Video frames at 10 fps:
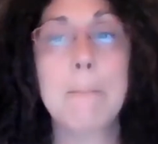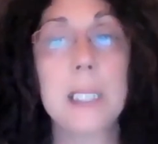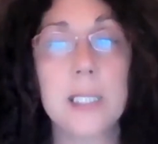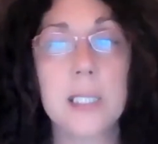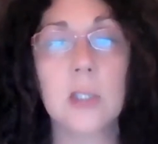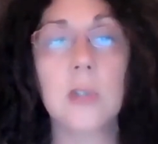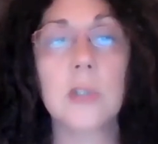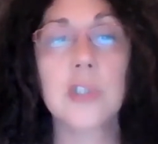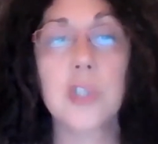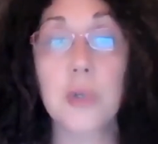
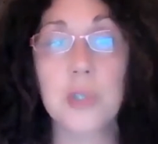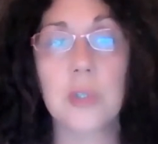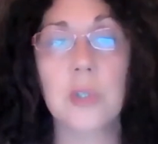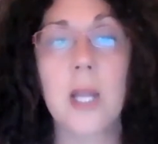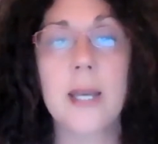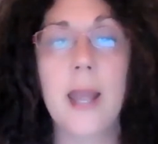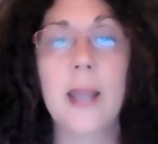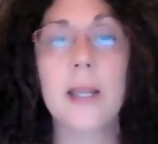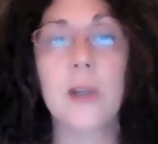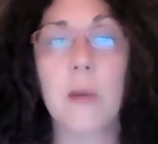political, social, and
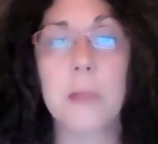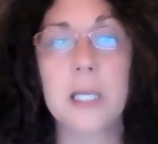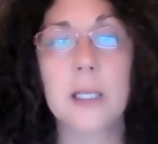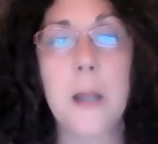economic,